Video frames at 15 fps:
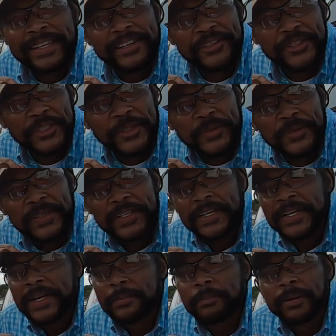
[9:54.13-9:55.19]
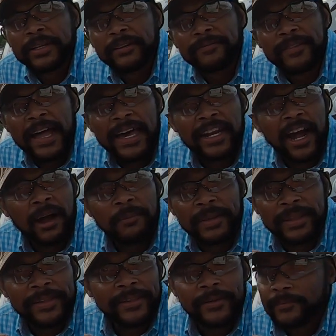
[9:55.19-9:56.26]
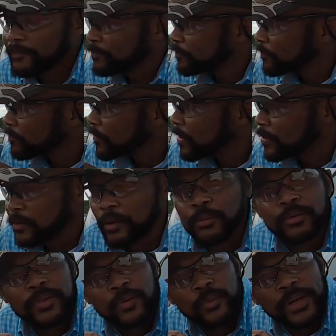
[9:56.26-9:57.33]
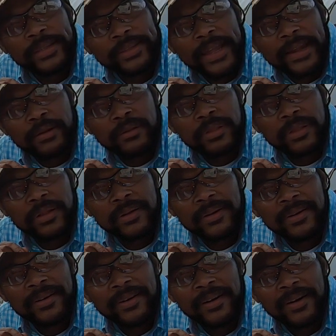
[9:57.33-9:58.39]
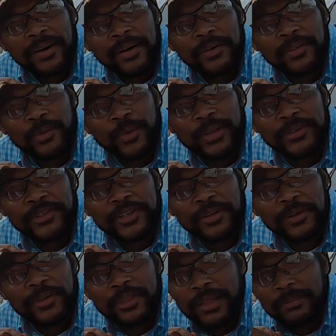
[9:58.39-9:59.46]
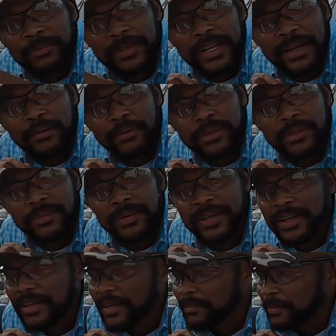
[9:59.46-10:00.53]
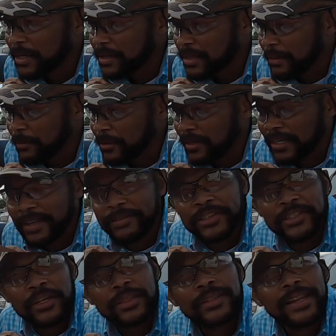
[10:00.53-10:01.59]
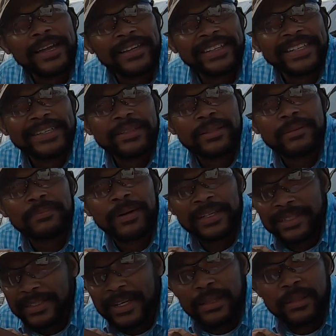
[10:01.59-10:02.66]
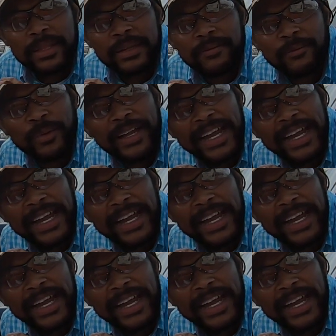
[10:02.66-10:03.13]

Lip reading: issue. But if not, I'll be using Windex on the windshield or something else, because I'm going to leave it just like it is. But let's see what